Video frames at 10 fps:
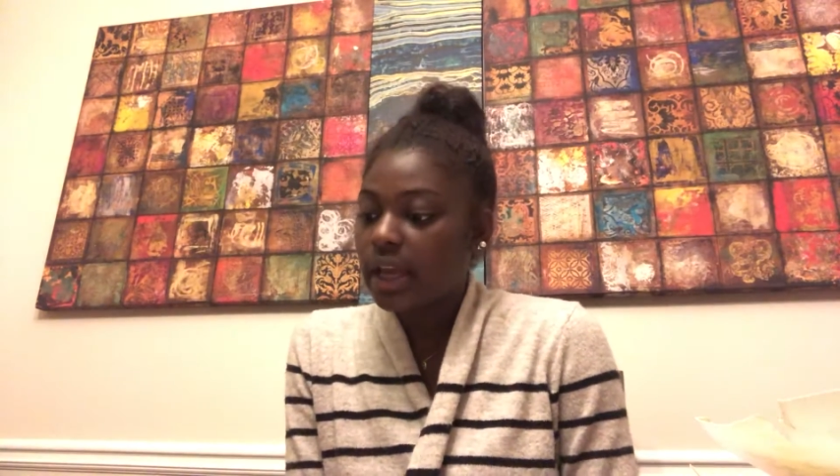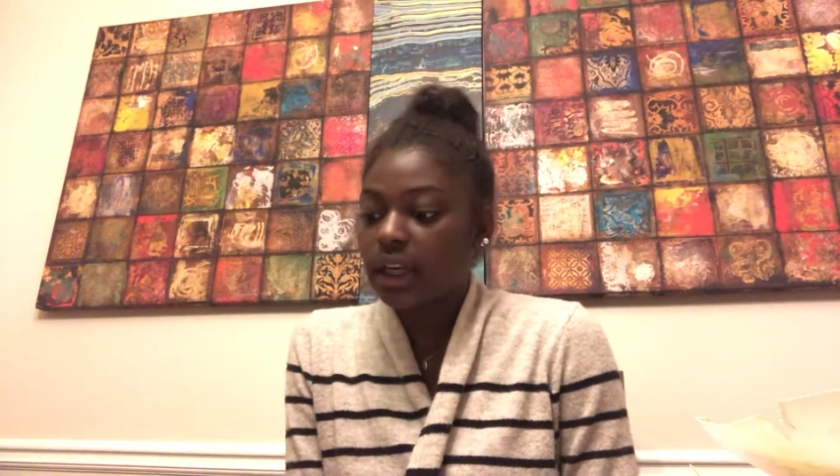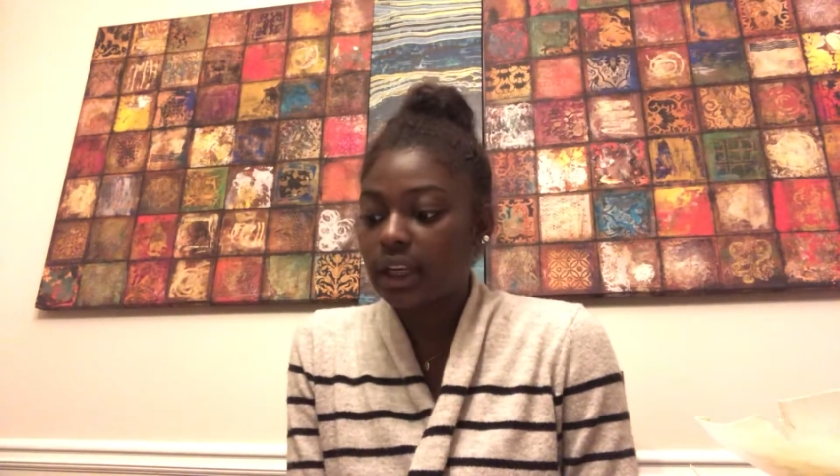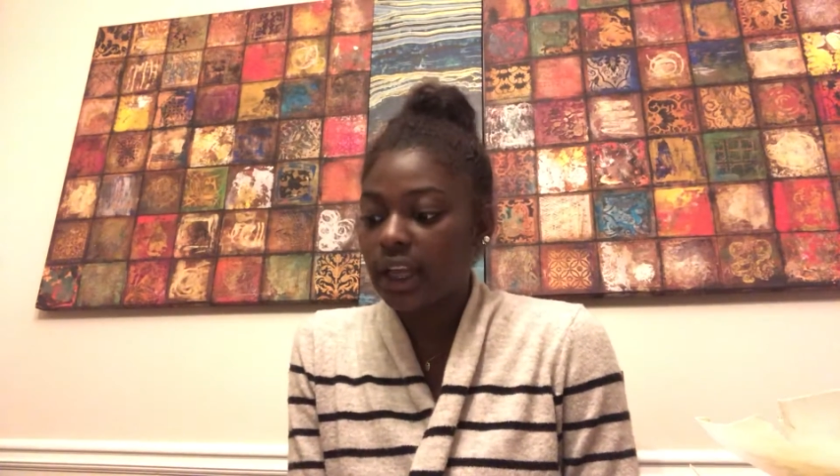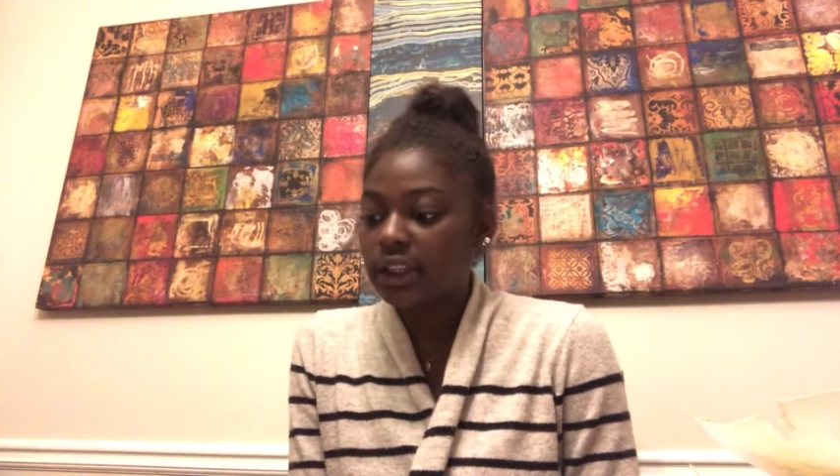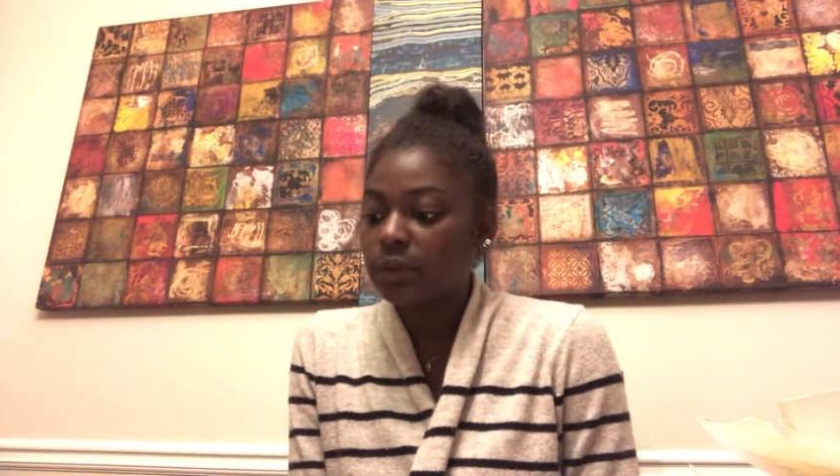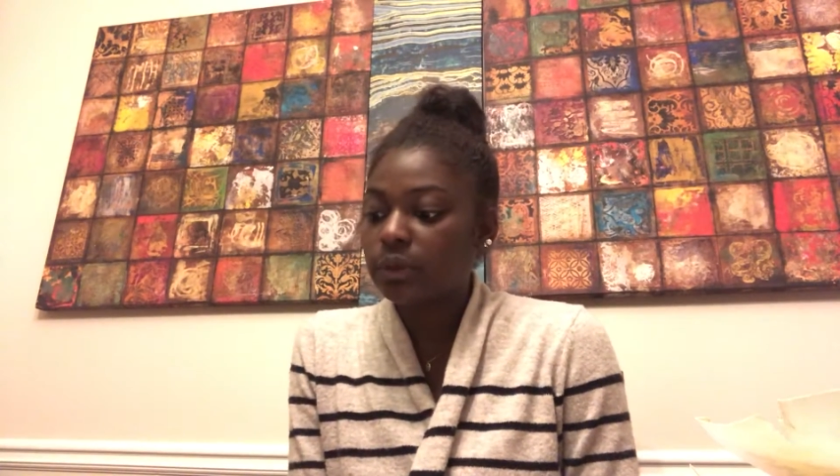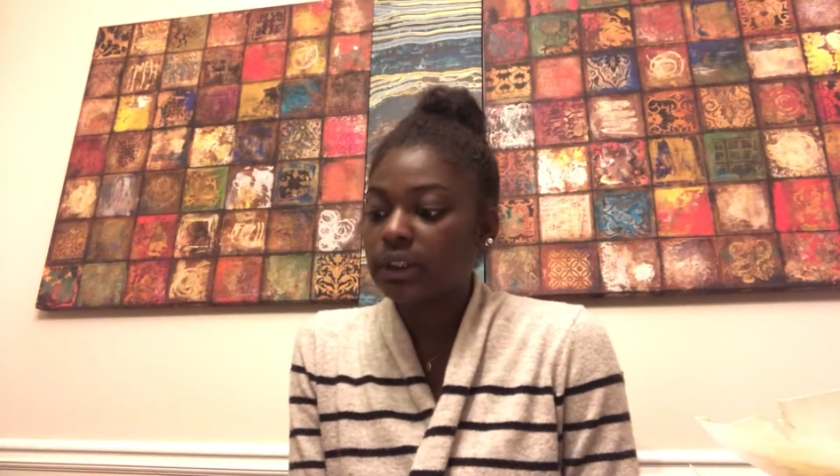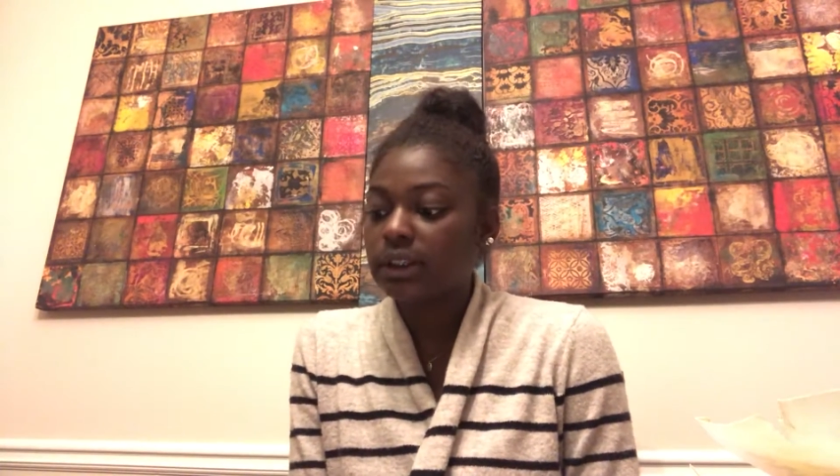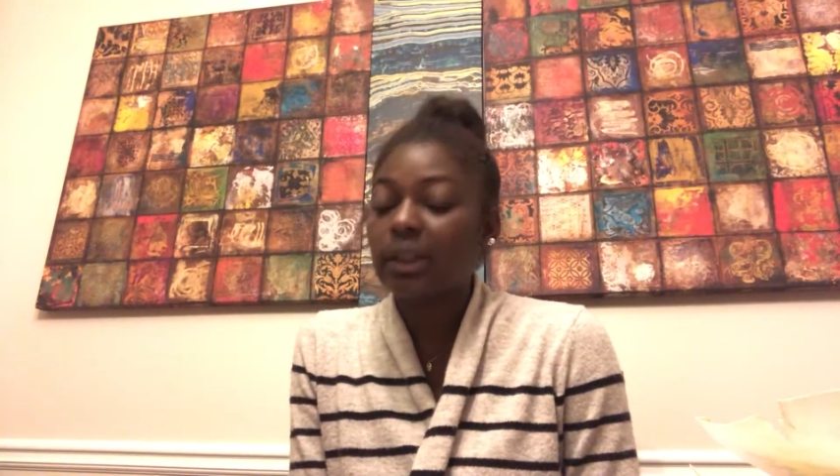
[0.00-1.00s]
connected
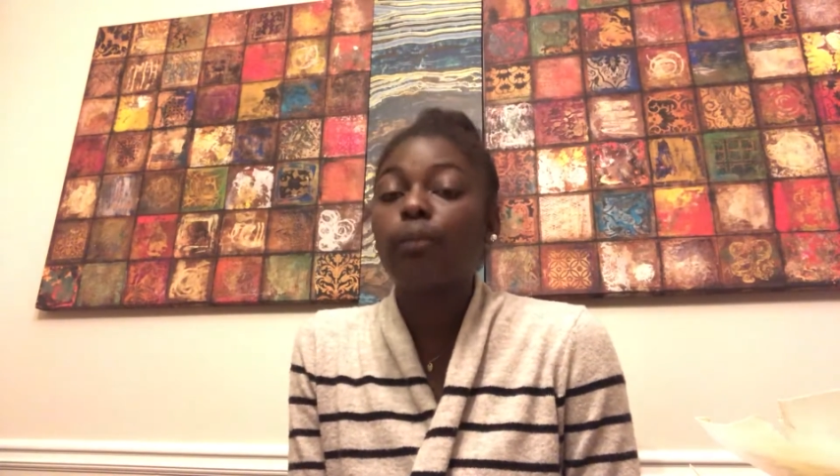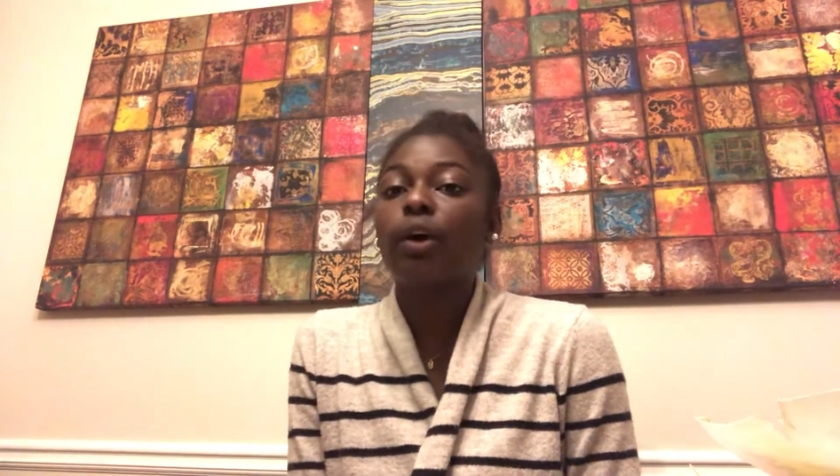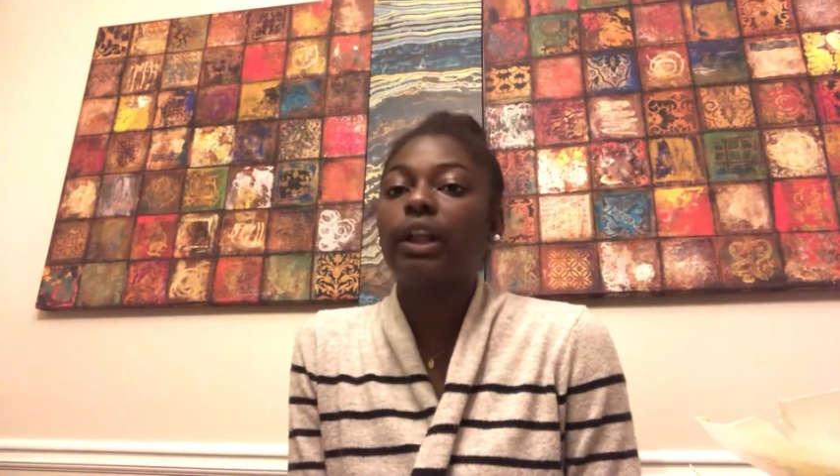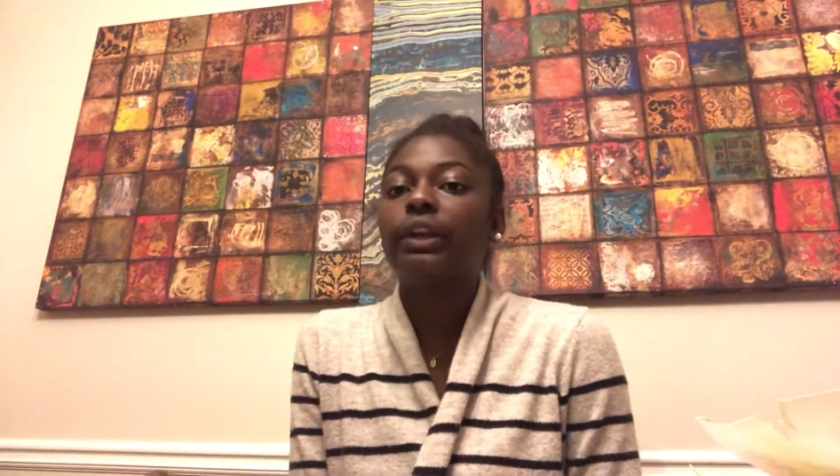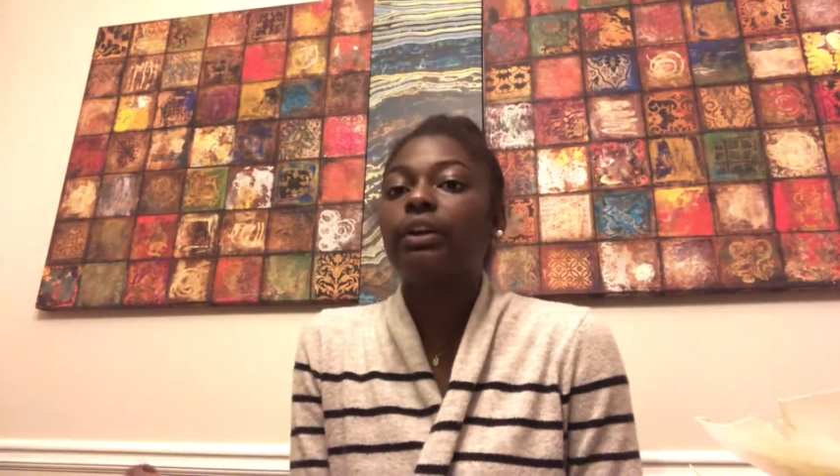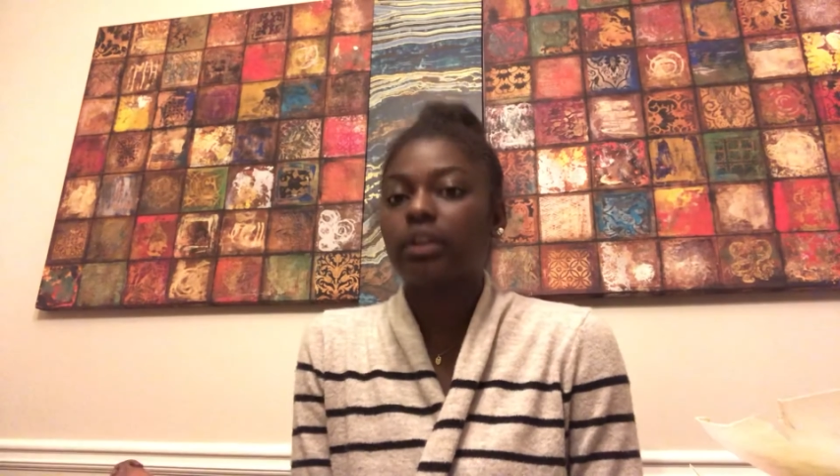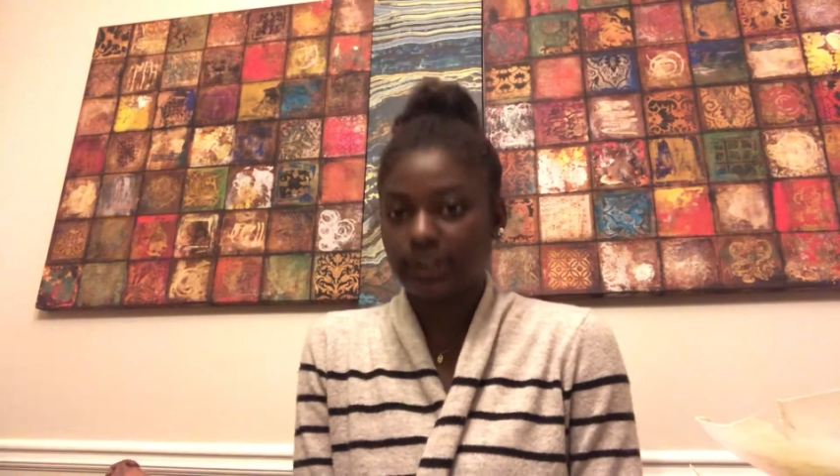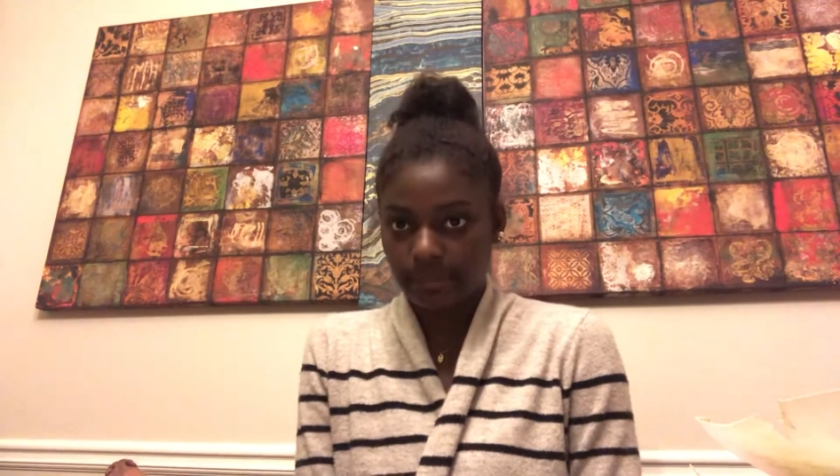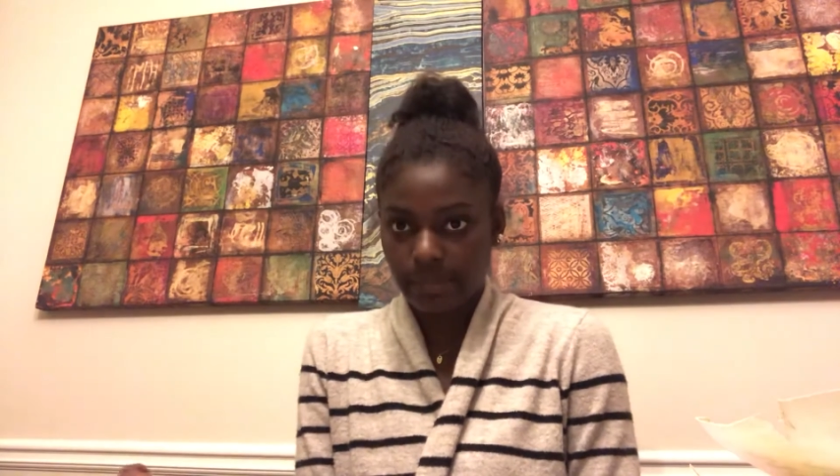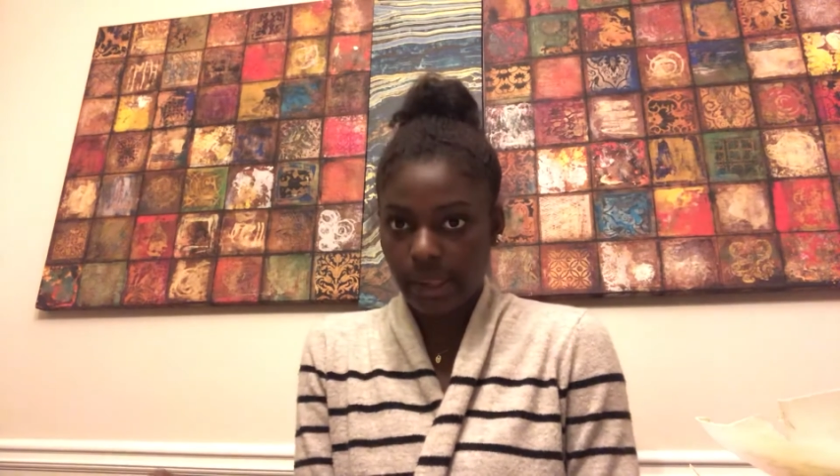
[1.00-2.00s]
with someone or
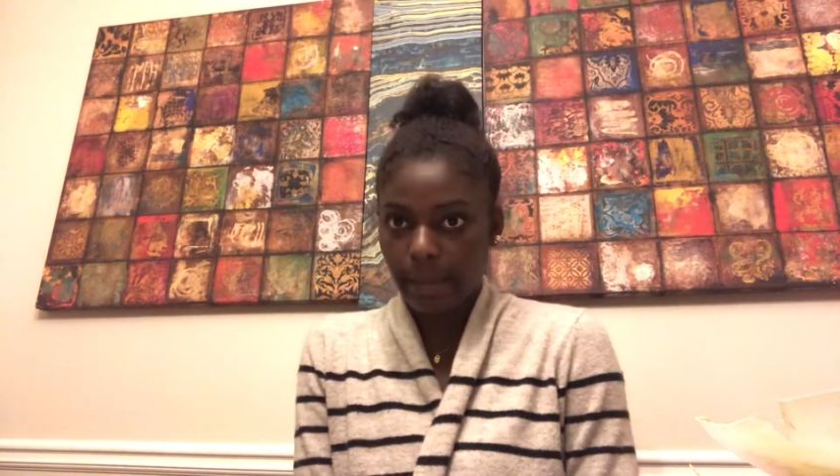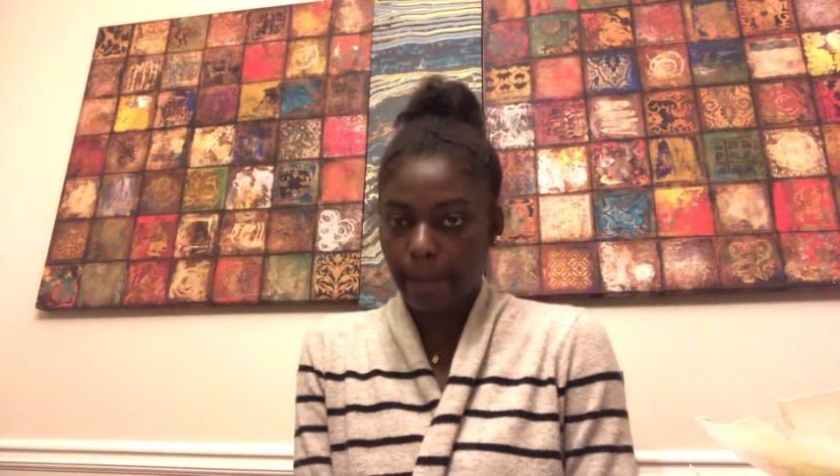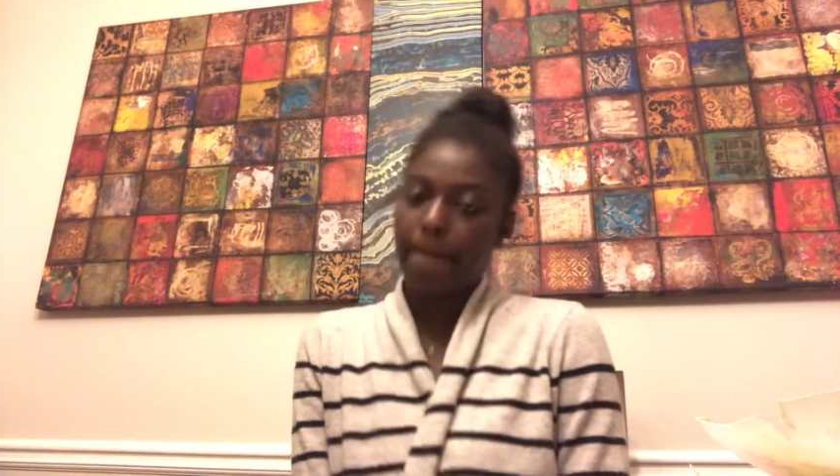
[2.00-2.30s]
something.